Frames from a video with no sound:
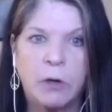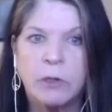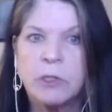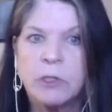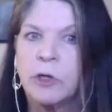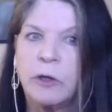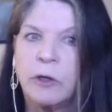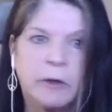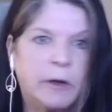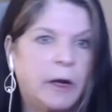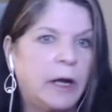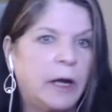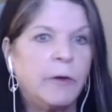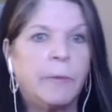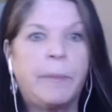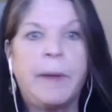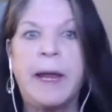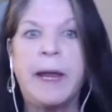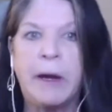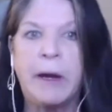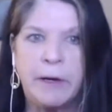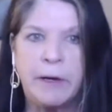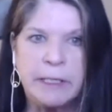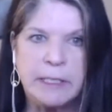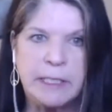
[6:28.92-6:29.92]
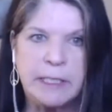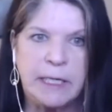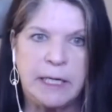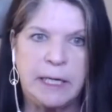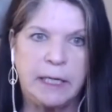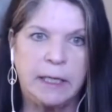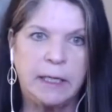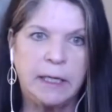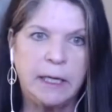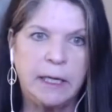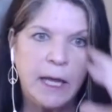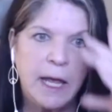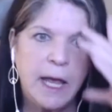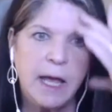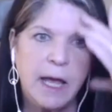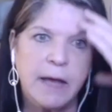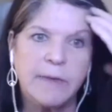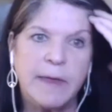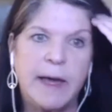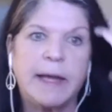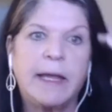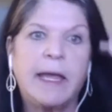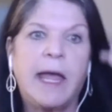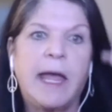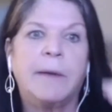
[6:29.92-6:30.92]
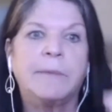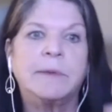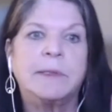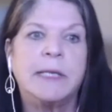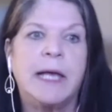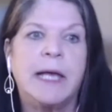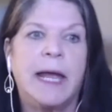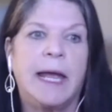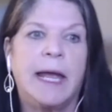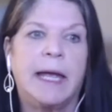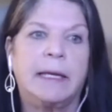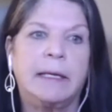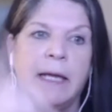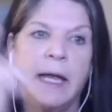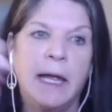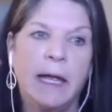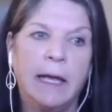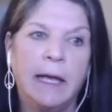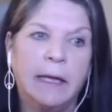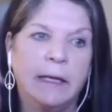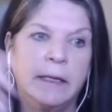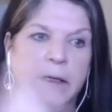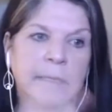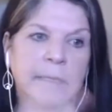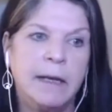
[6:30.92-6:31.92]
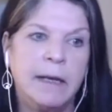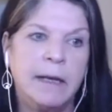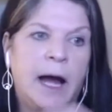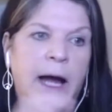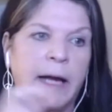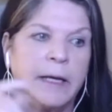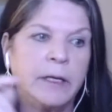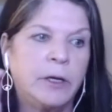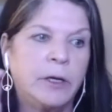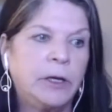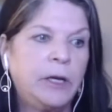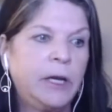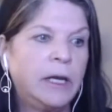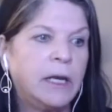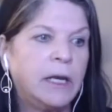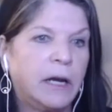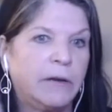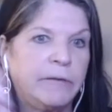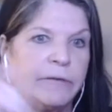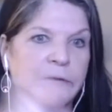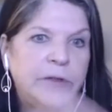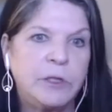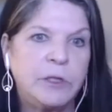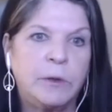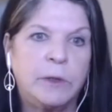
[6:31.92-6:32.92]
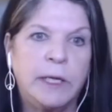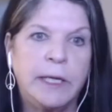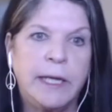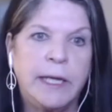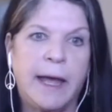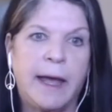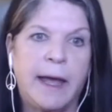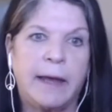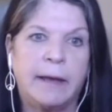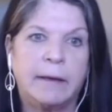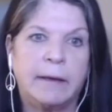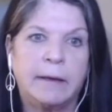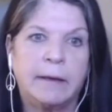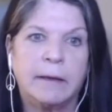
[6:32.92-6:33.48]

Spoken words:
or parenting that kept saying, not good enough, do it again.